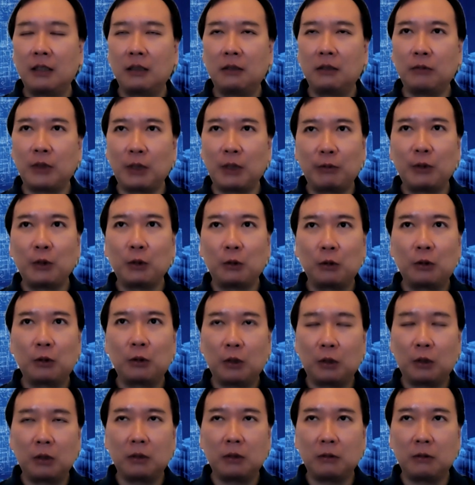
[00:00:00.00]
We
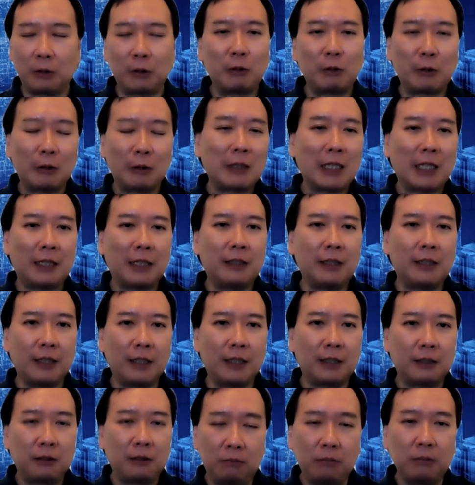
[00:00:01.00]
will get
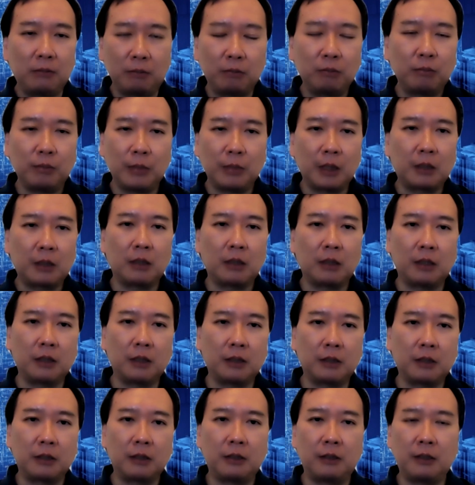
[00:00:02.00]
there
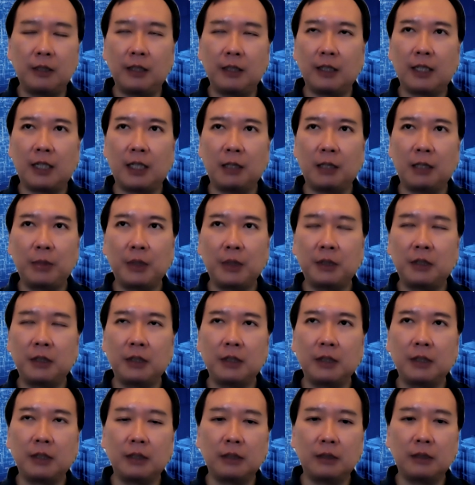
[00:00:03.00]
because the
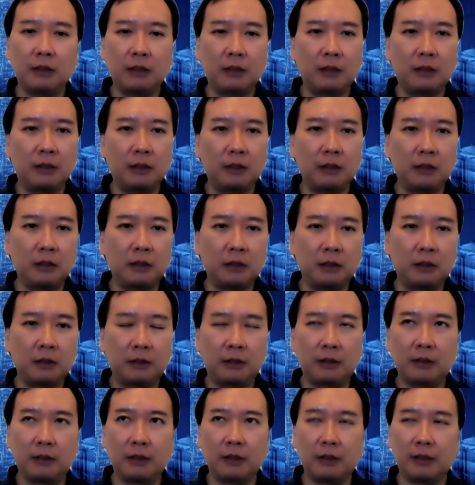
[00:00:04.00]
IPD
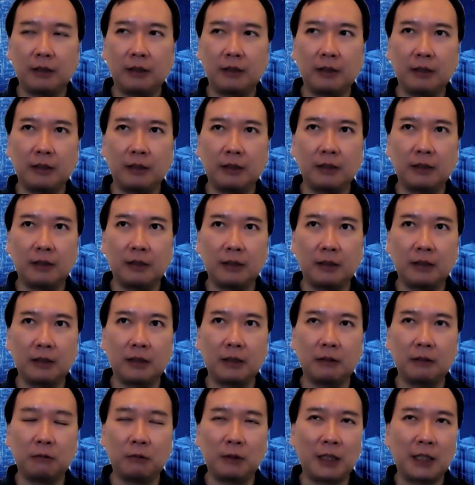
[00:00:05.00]
is.
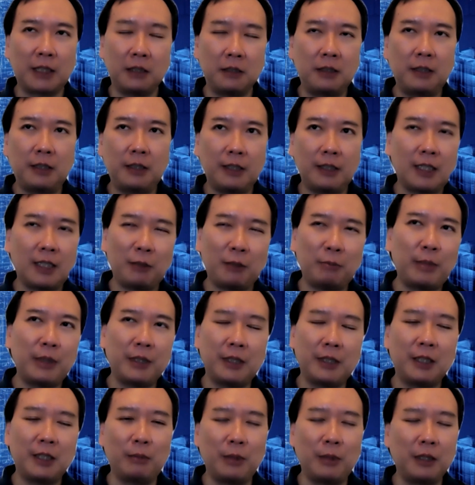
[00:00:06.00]
We can see
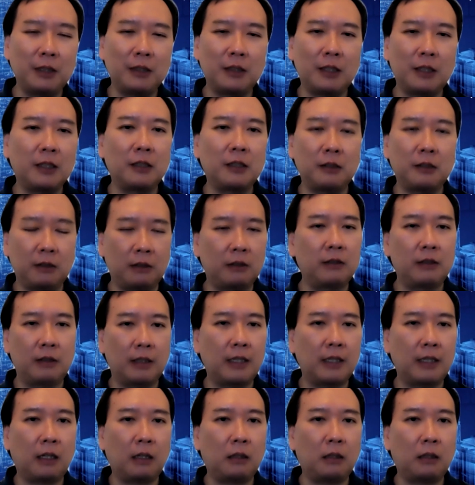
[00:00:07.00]
IPD being done
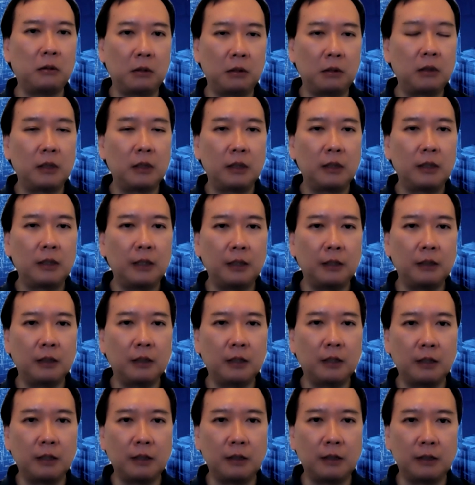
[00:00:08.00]
now in
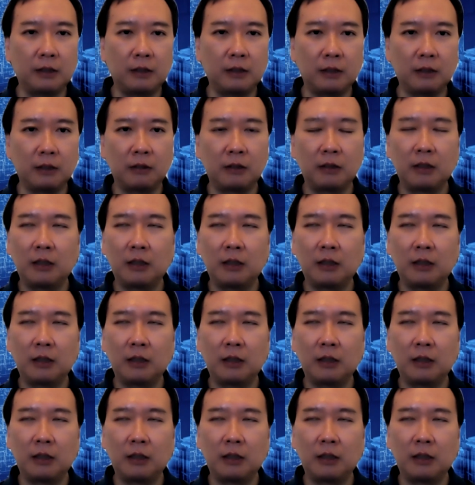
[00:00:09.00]
the